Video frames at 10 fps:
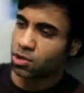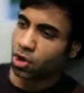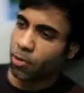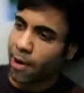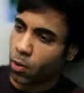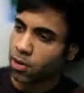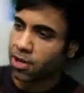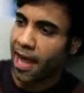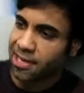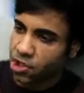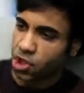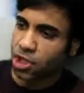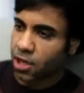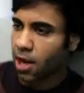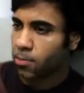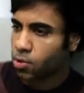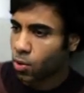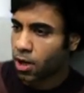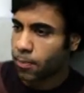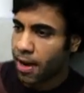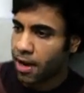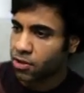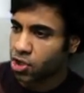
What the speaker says: talk about all the gangster shit that I'm talking about in the